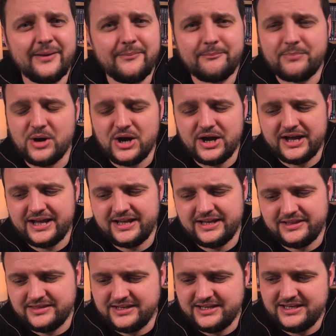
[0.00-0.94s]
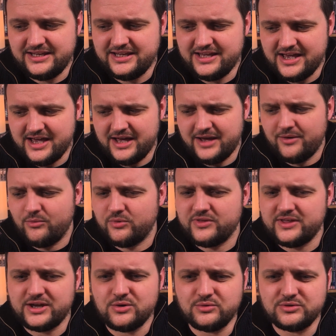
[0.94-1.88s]
by the not
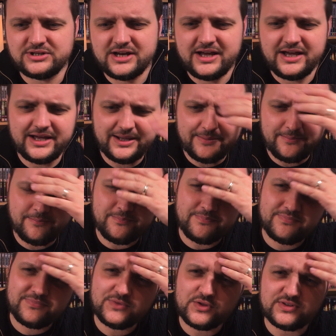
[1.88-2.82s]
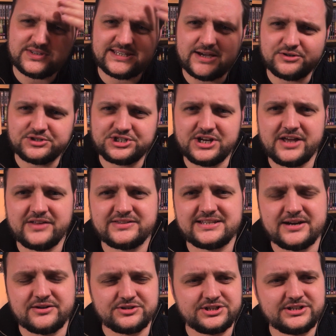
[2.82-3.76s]
the Tal
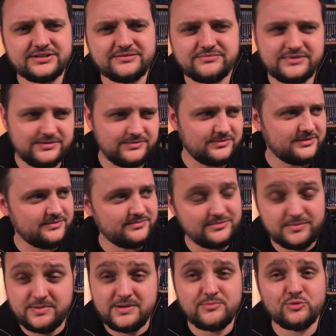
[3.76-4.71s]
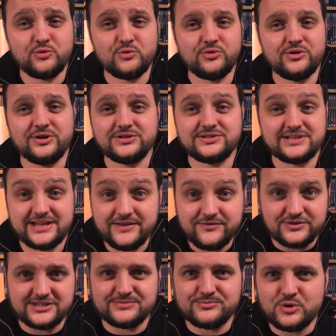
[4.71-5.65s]
Shiar, the people that
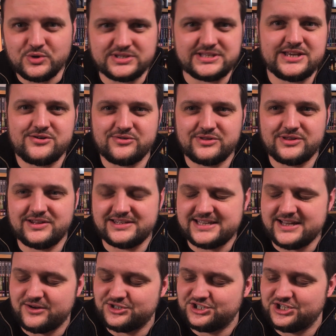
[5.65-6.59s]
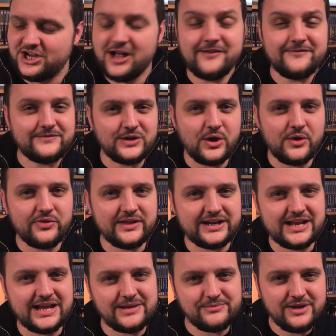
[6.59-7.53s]
even more secret than the Tal Shiar, I've forgotten their
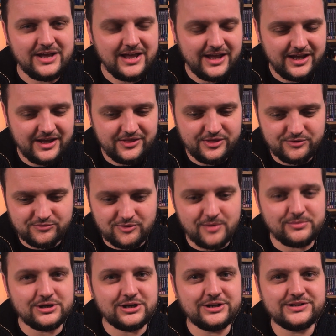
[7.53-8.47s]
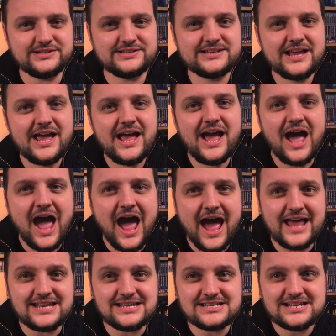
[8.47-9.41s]
name, the Romulans.
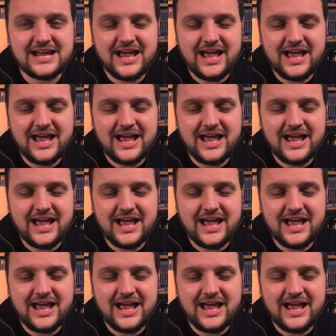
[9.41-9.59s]
And